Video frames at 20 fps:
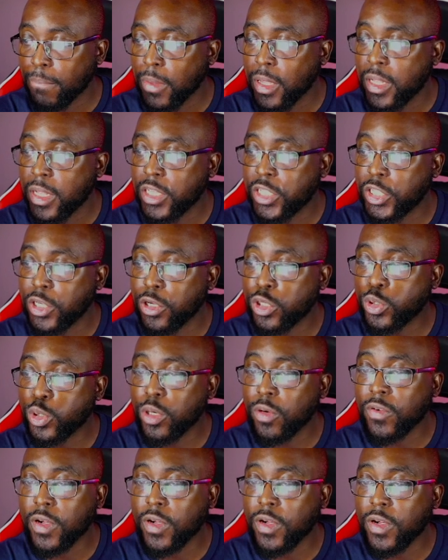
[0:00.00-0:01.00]
Children
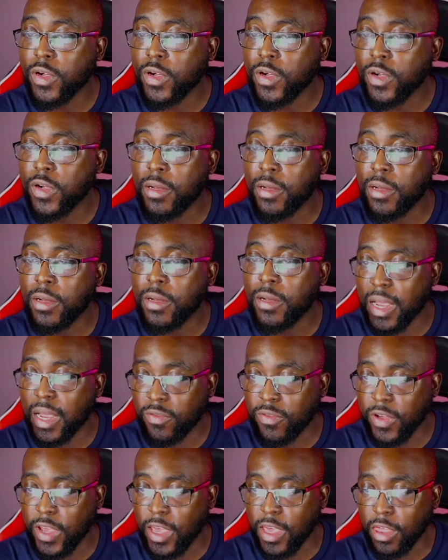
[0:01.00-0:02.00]
of God, by
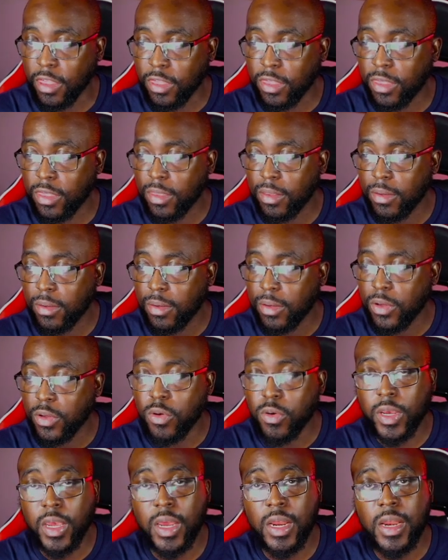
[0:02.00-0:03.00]
faith, you
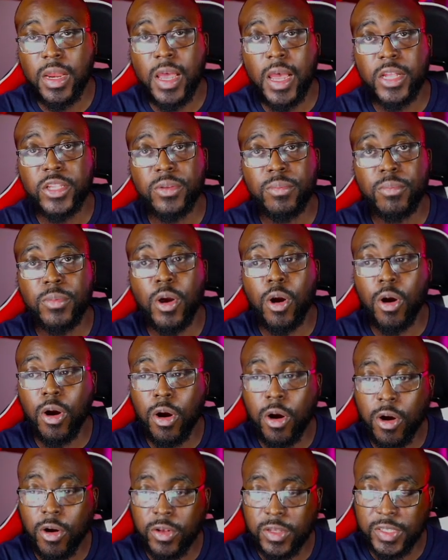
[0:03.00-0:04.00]
cannot
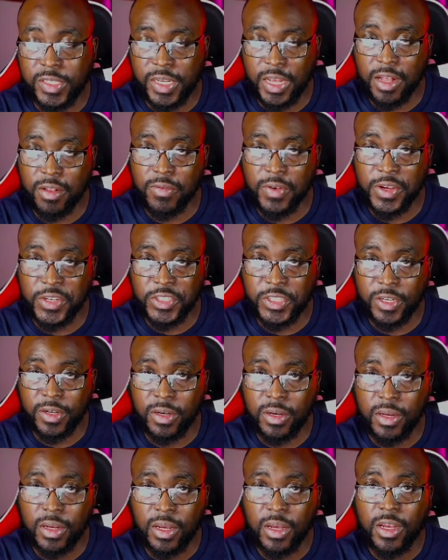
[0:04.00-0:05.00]
earn
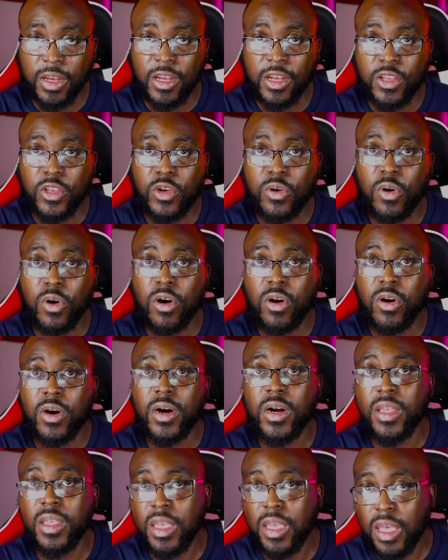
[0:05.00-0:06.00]
salvation. You are
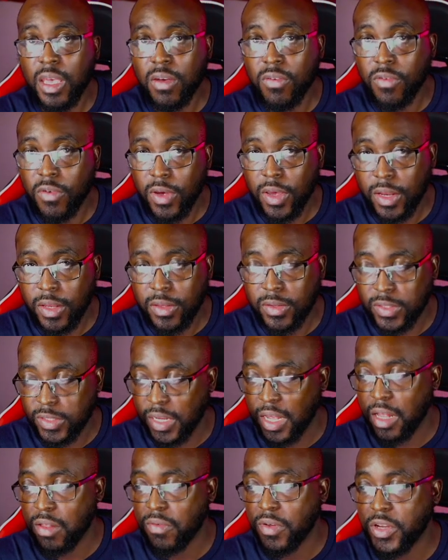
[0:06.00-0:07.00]
given
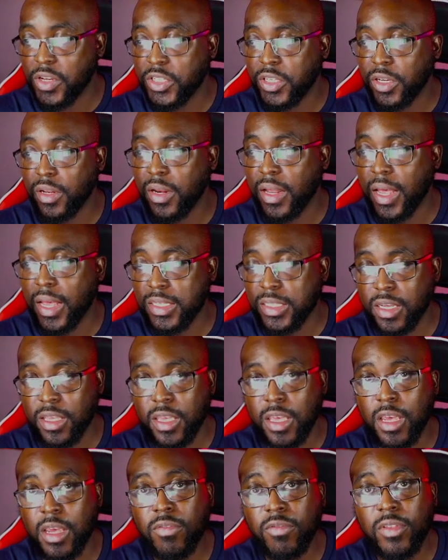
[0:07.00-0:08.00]
salvation as a
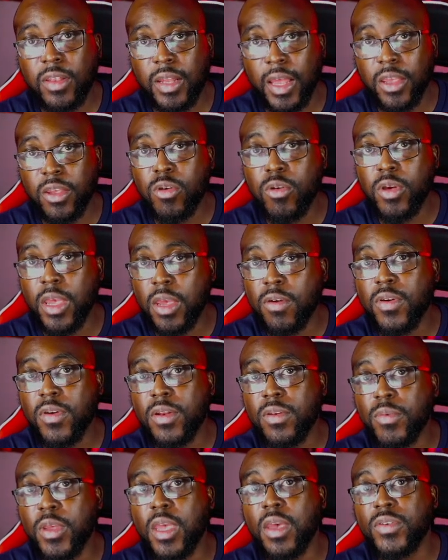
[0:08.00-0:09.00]
gift, like you given
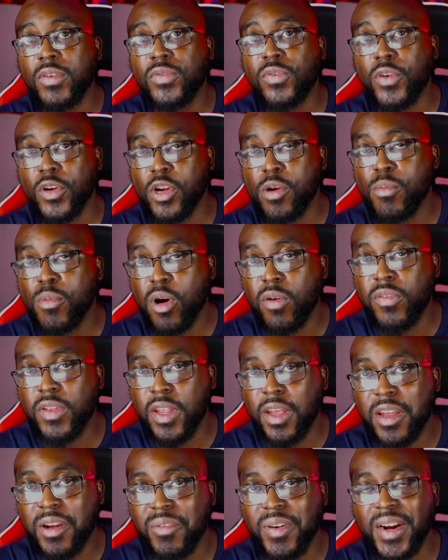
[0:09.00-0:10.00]
gifts for your
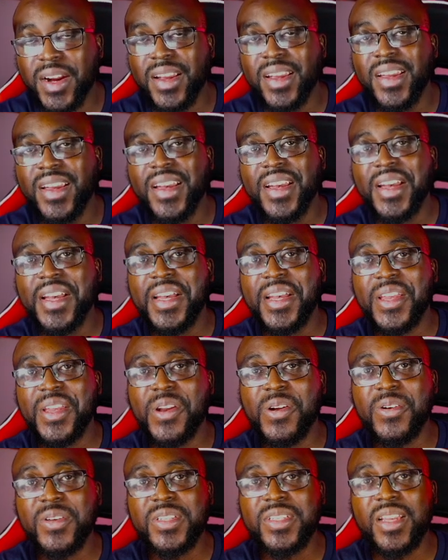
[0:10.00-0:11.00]
birthday, right? You
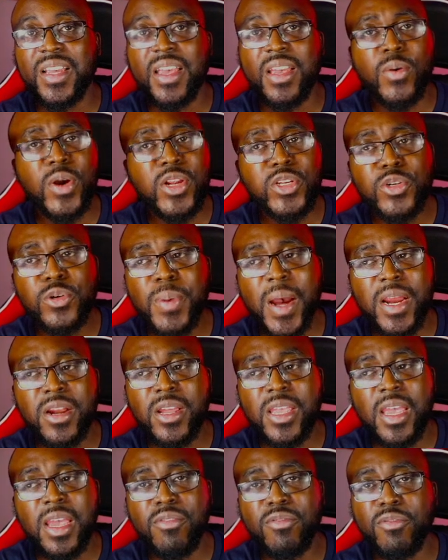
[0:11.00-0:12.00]
don't say, Where did you buy the
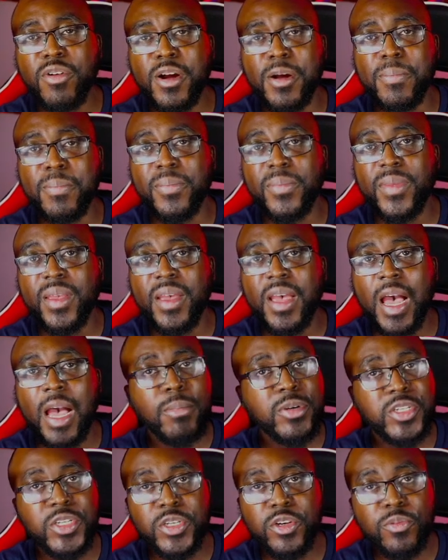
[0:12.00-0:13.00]
gift from? How
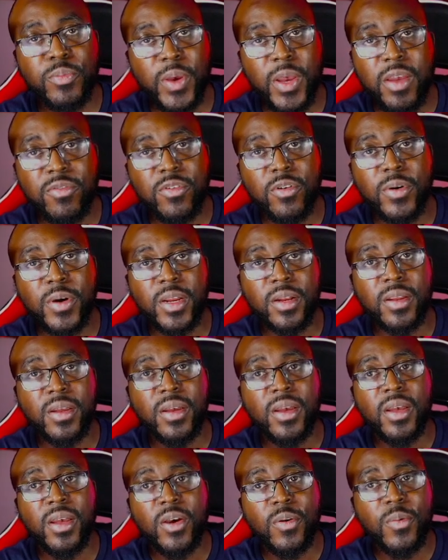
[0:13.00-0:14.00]
much did you pay for it?
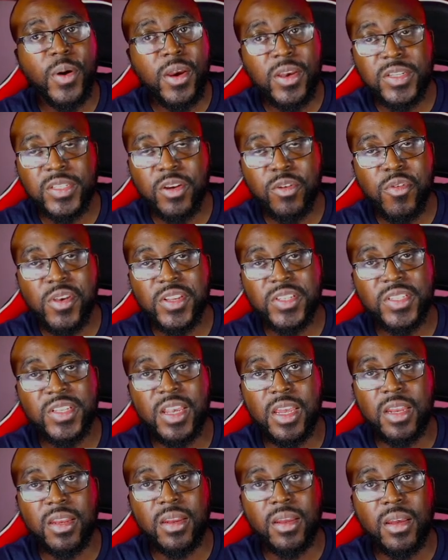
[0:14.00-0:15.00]
Where is the
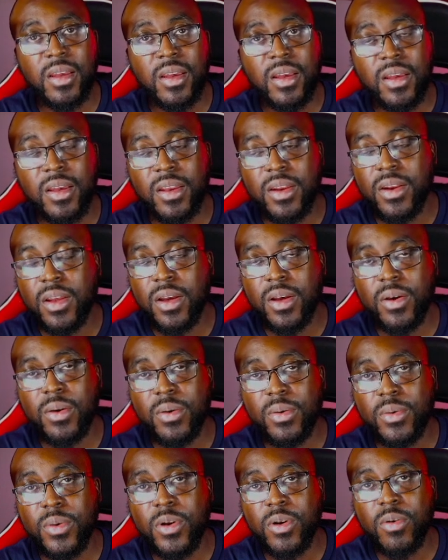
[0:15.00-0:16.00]
receipt?
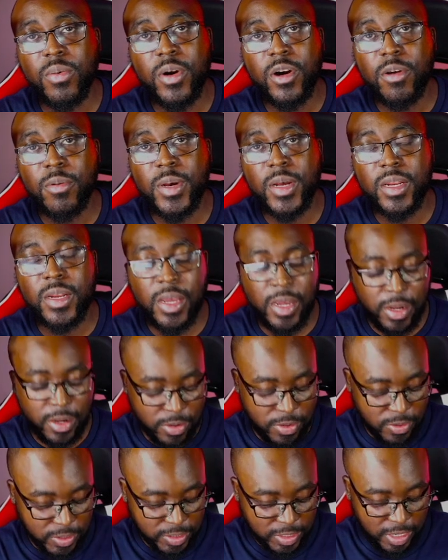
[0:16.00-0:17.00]
No, you don't worry about that.
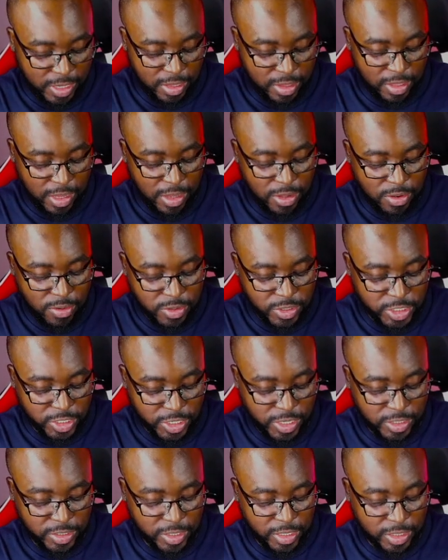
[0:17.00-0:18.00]
You say, Thank you,
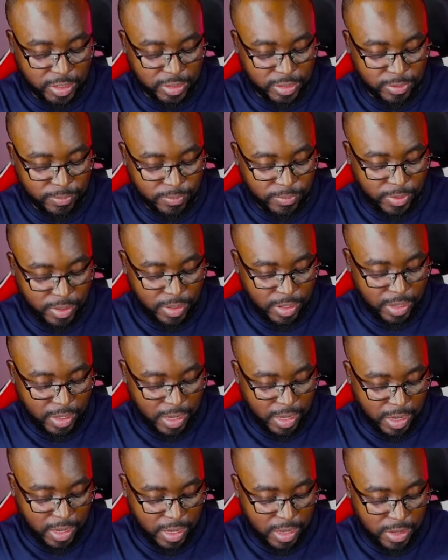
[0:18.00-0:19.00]
Jesus,
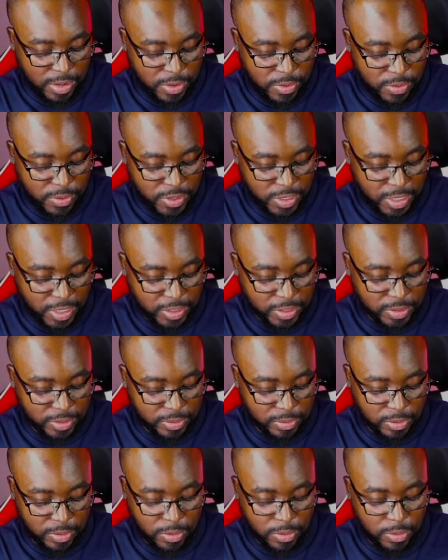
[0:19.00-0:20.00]
and you
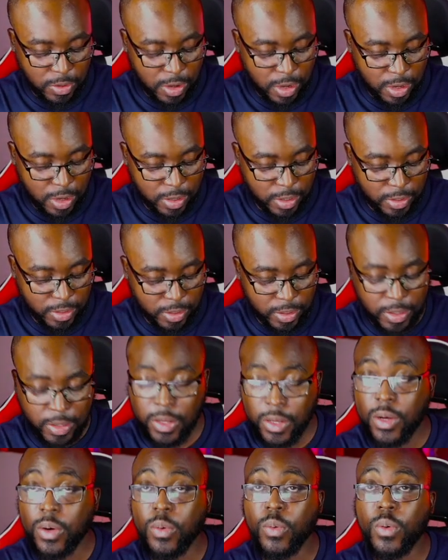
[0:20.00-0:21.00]
just go on
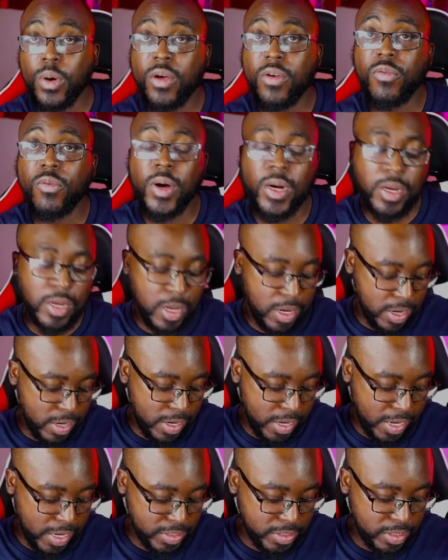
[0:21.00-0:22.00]
with what God
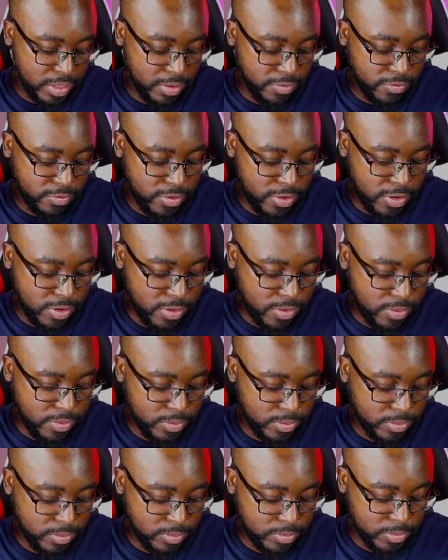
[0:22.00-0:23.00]
has done for you.
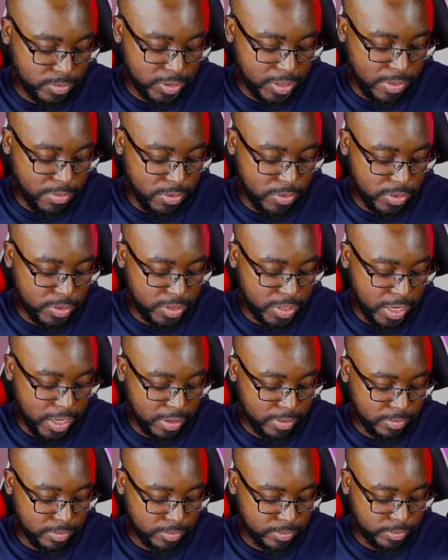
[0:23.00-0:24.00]
Simple as that.
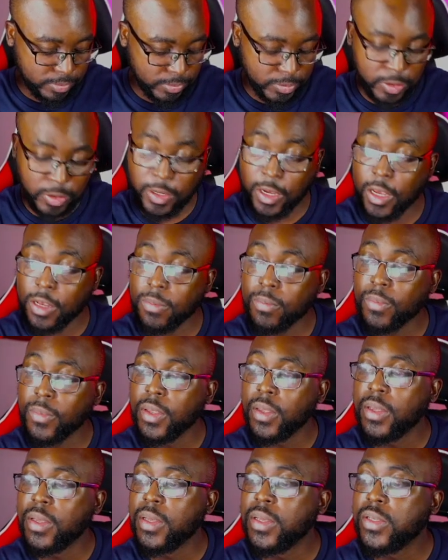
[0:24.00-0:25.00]
Okay?
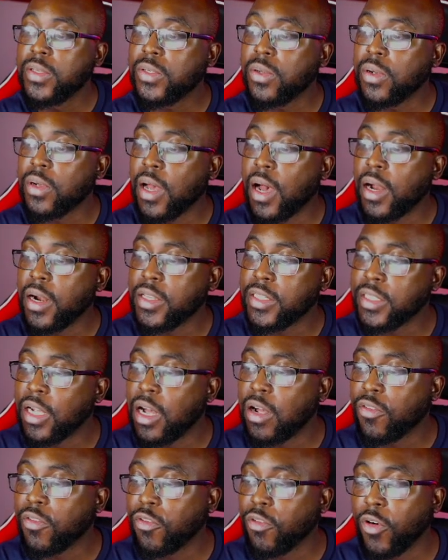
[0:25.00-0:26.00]
So God is
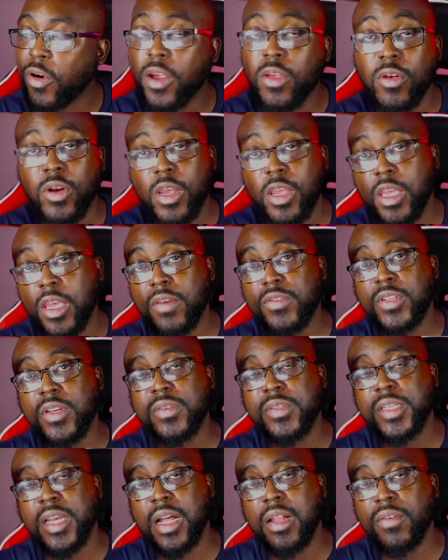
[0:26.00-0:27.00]
offering you the gifts of
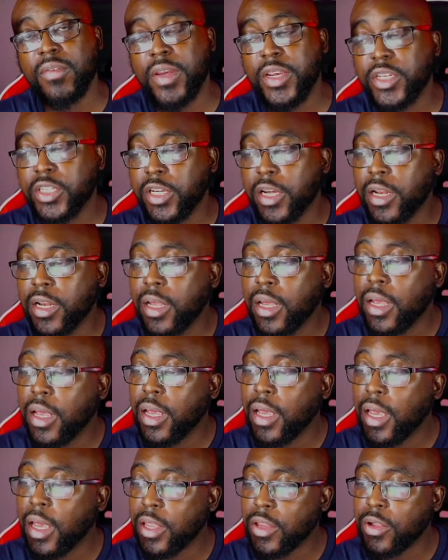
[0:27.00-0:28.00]
salvation,
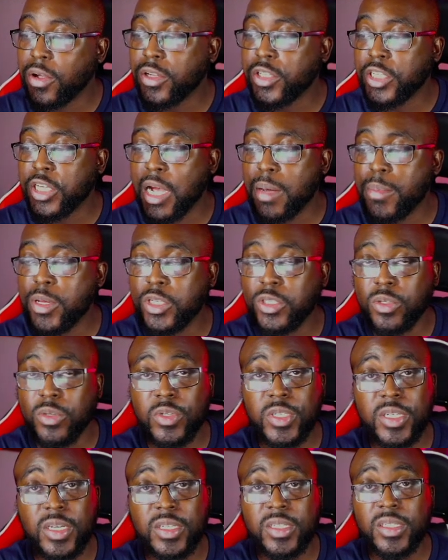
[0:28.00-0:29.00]
and your job is to
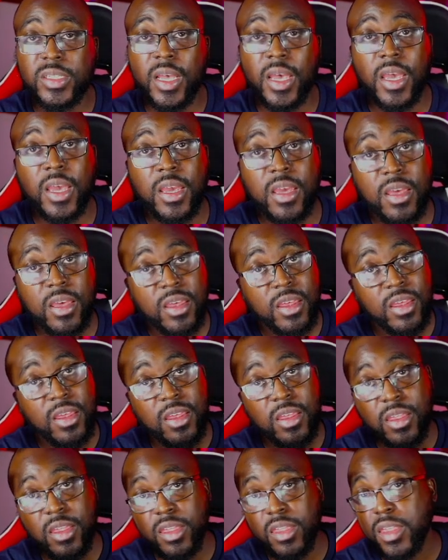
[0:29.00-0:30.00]
just say,
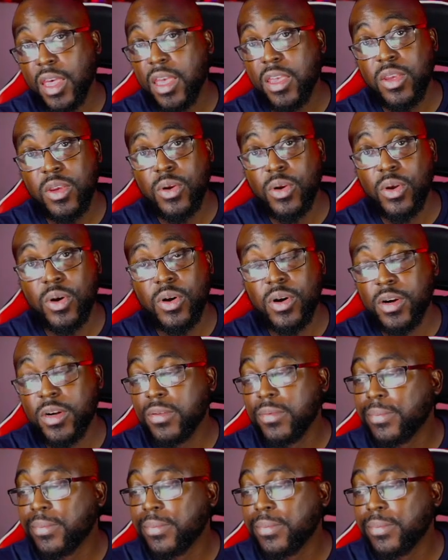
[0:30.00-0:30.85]
Thank you, Lord.